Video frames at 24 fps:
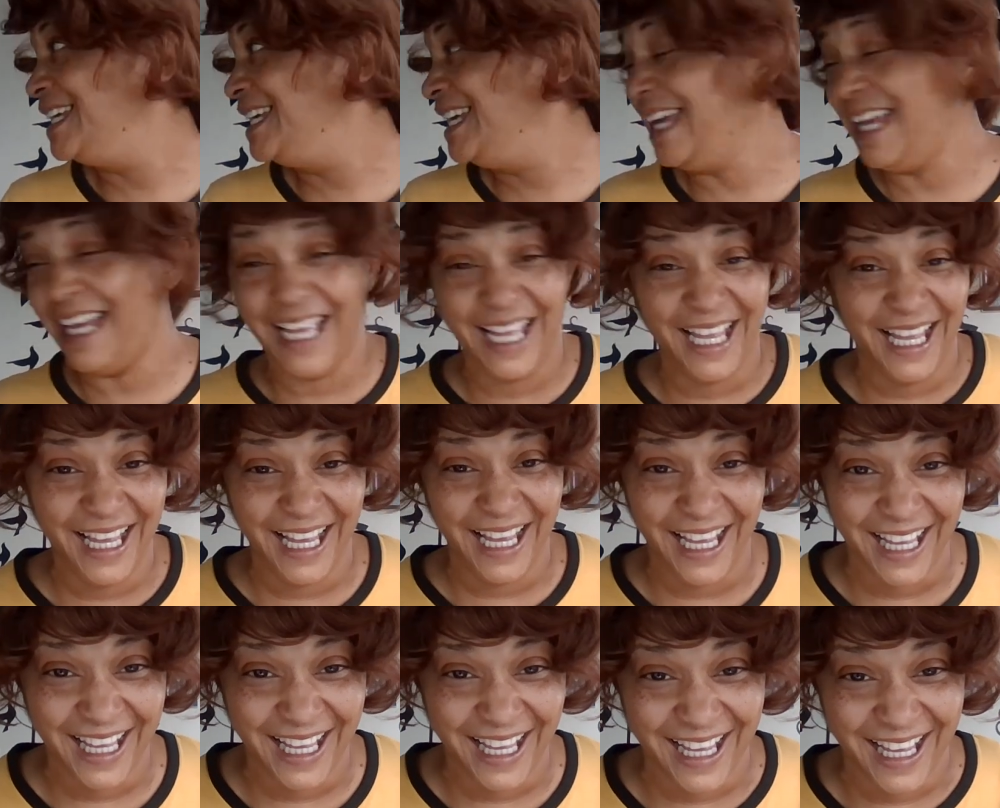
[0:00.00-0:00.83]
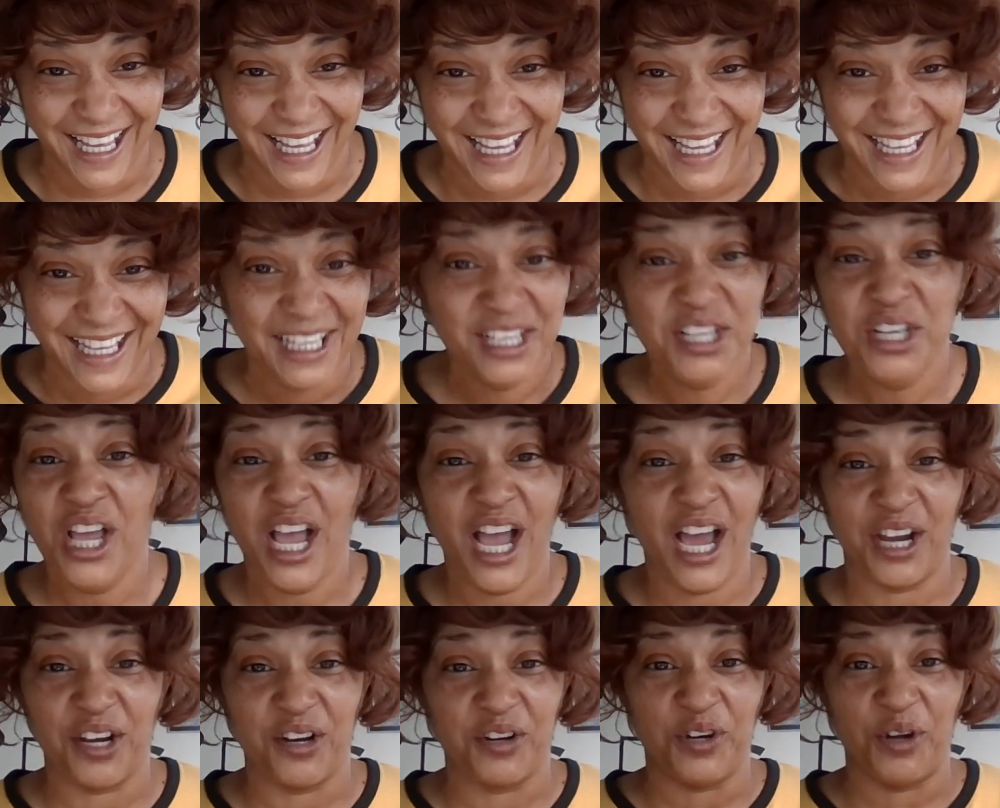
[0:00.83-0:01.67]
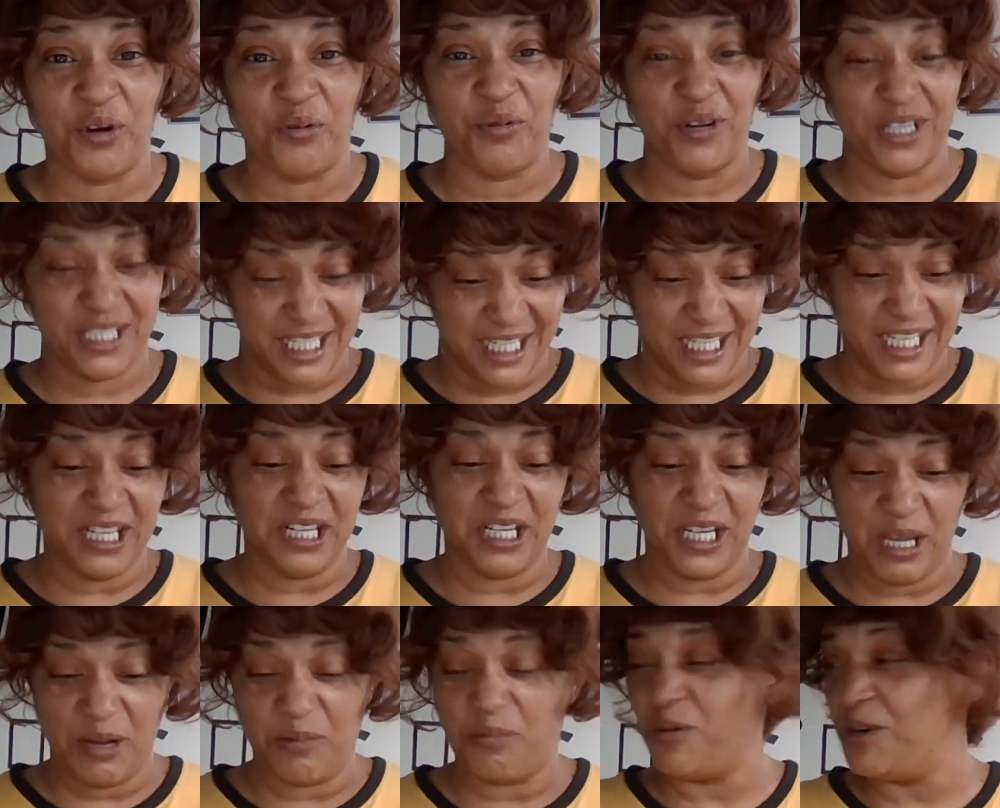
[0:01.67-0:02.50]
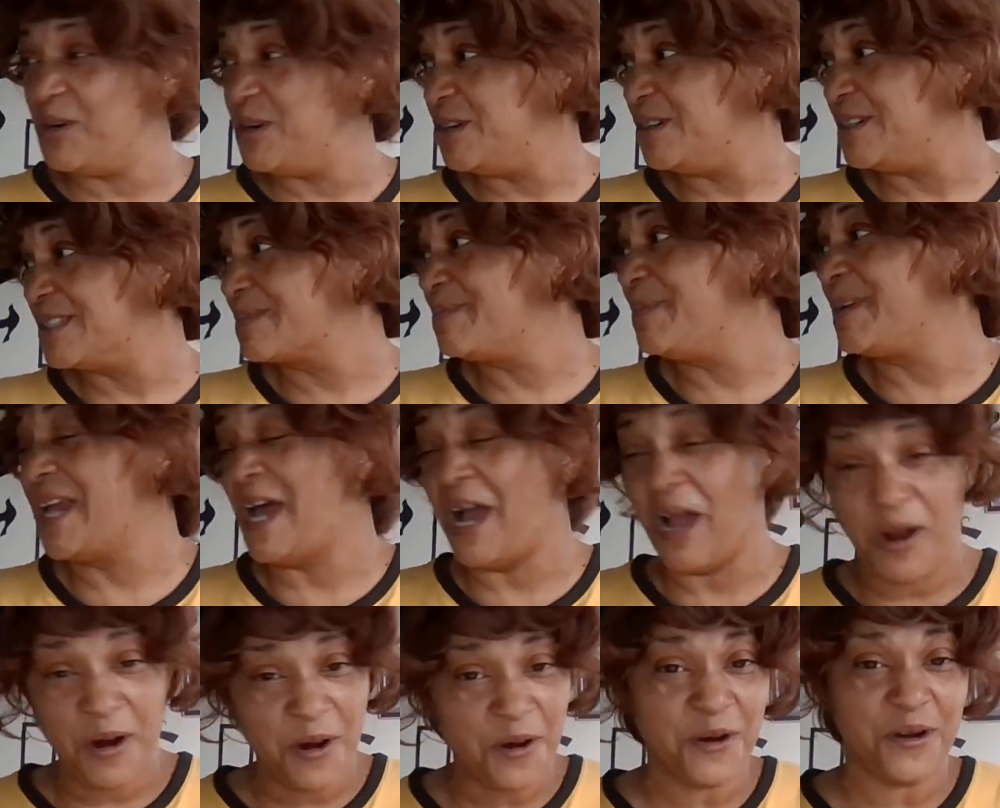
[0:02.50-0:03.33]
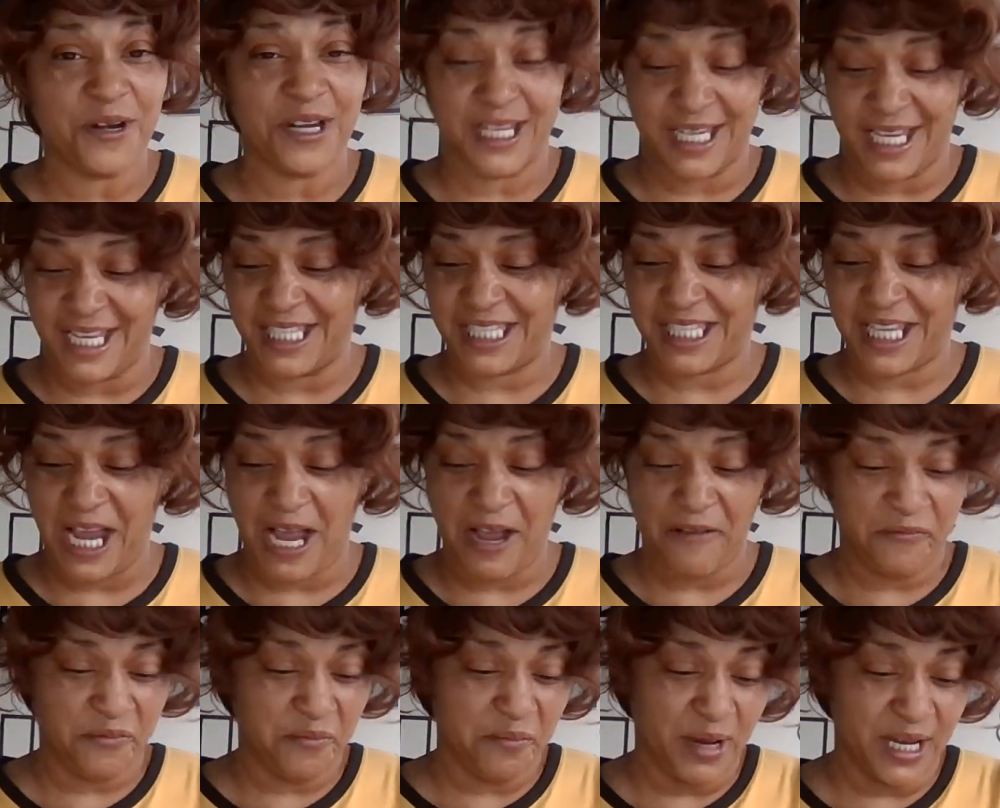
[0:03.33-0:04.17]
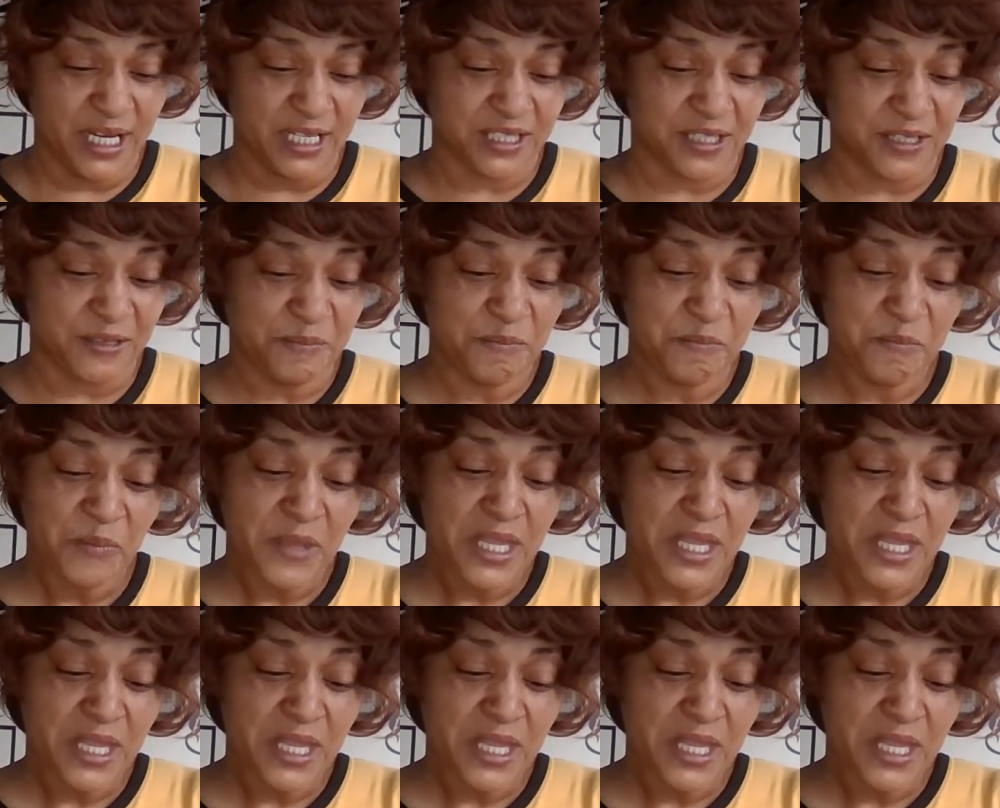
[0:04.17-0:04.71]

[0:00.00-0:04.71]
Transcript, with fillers: I don't know what the hell that was, but I heard it. That's confirmation.